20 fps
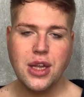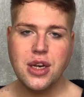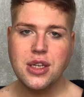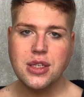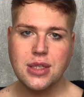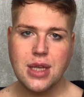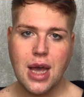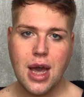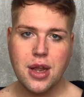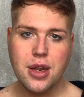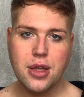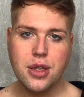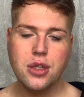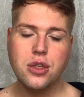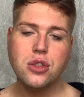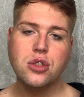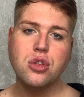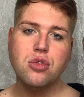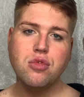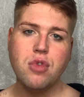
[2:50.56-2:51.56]

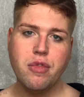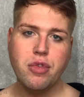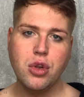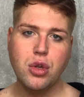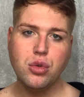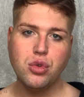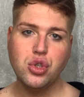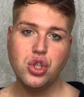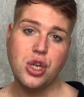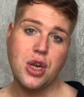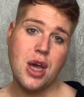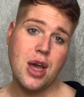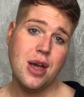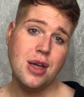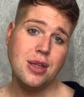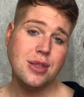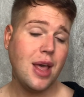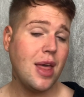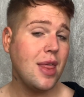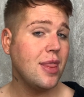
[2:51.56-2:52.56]
decided to
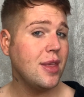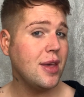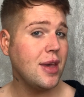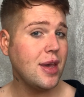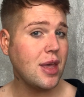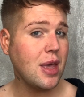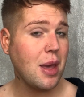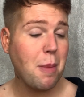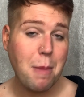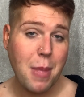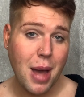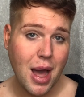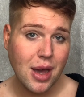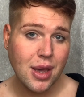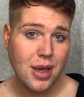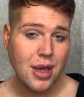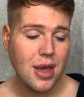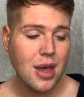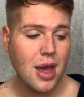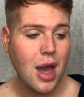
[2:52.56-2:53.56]
revolutionise the
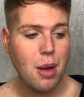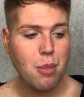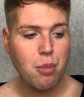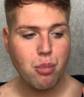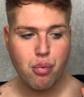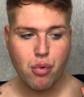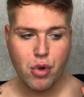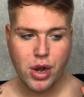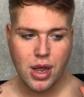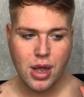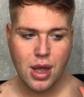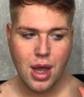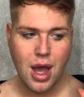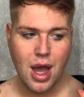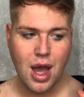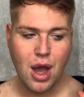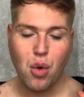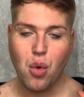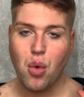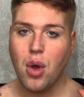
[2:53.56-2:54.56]
market and bring
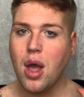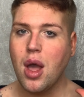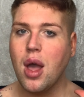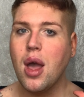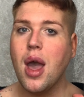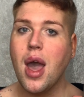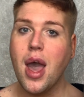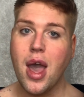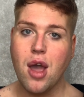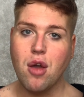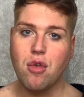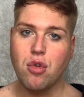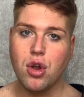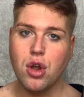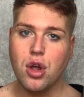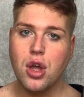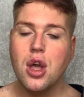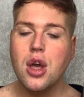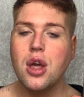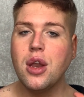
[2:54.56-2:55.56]
out Aero.
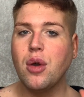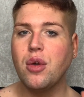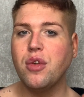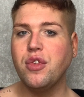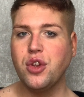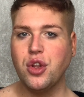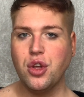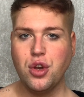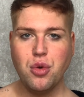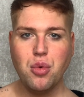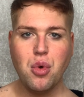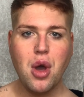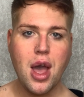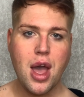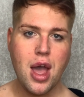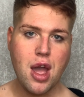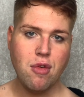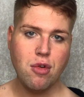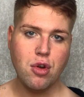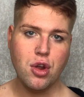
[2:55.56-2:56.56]
Now if you don't know what
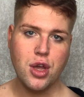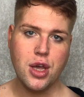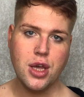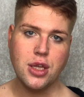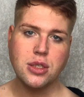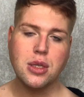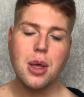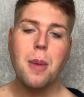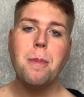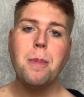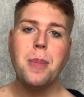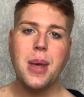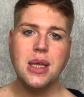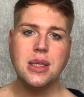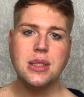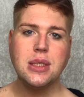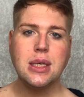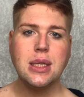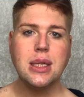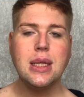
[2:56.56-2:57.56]
Aero is,
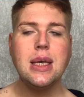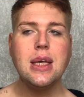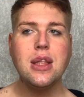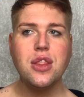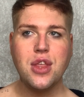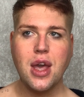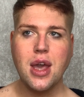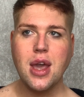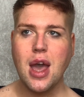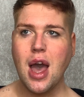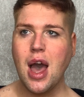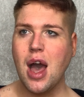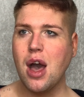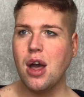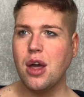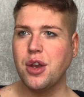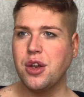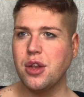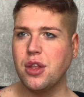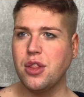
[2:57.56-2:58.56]
basically they
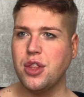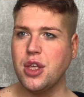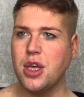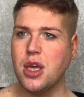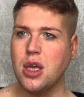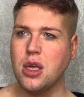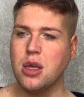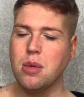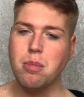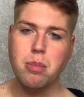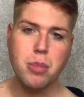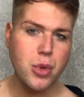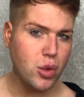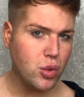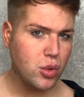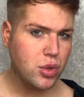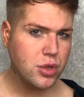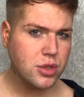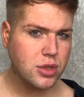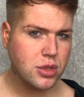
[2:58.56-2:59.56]
had the
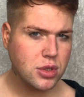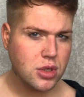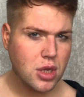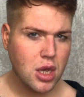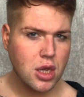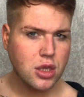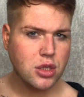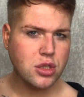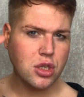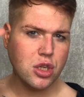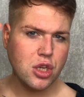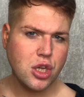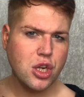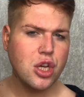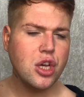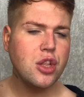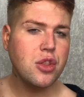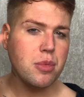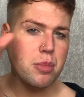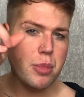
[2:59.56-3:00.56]
mousse, so you
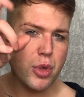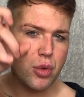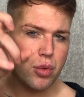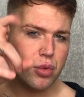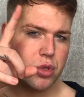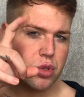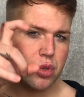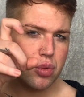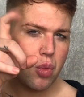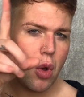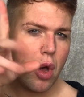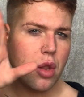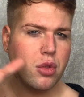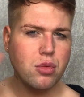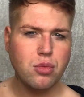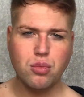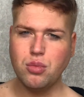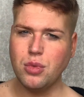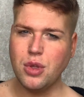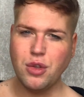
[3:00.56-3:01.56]
know the mousse
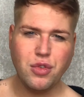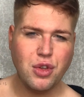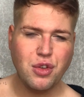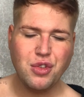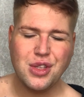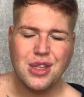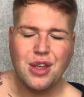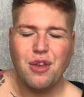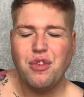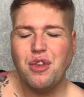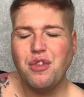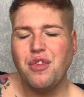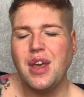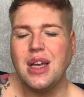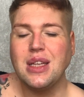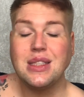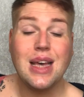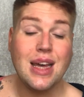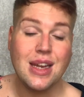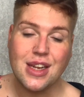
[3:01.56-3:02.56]
one, if you
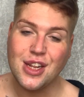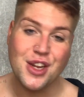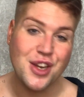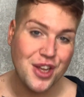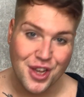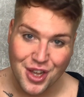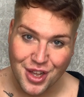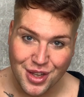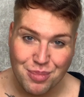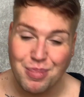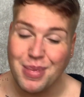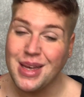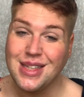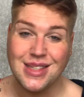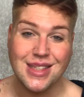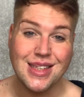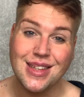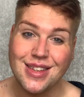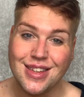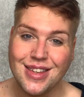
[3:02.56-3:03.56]
fake tan, you know,
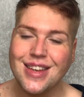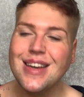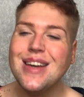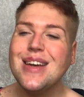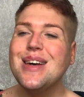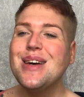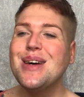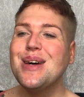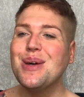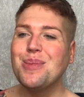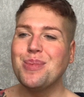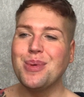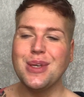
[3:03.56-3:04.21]
basically. But